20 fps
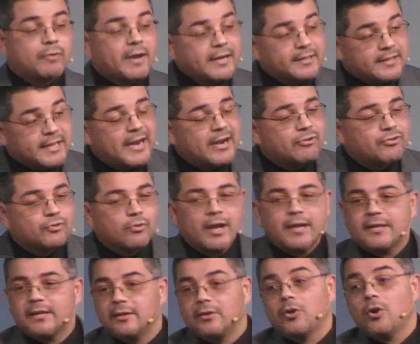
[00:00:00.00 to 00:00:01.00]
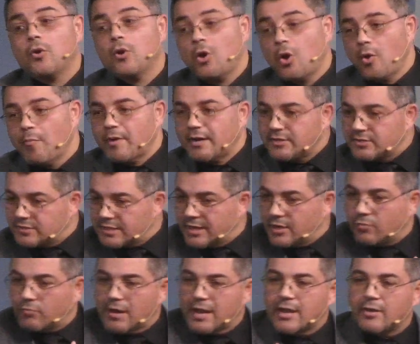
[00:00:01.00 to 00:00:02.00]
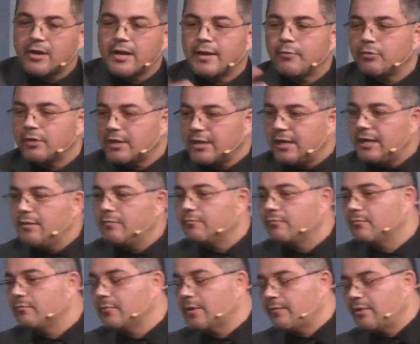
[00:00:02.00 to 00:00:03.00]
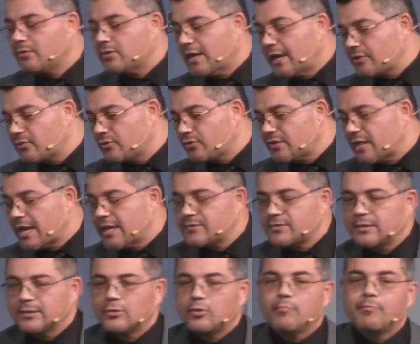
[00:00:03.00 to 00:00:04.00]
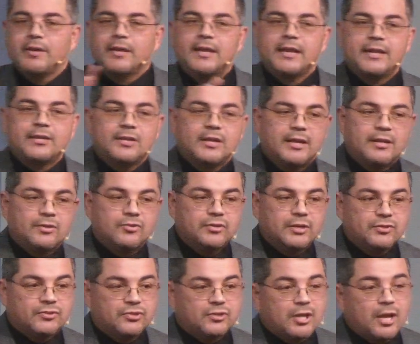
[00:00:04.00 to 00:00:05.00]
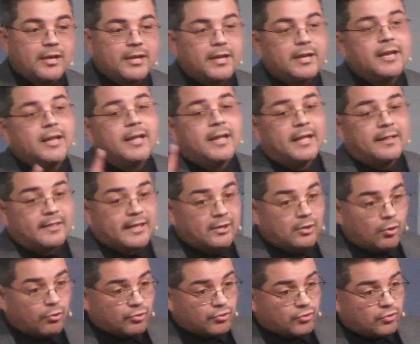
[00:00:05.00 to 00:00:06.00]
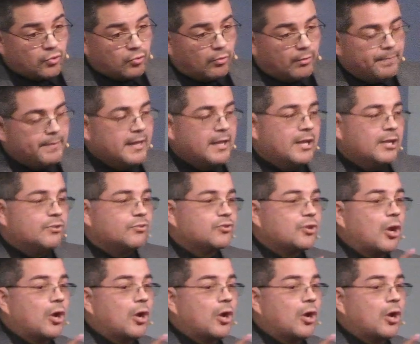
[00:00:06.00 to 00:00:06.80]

It was right there, so I didn't go home. I stayed around. I would eat, maybe exercise a little bit, and, and, and study, and then go to school.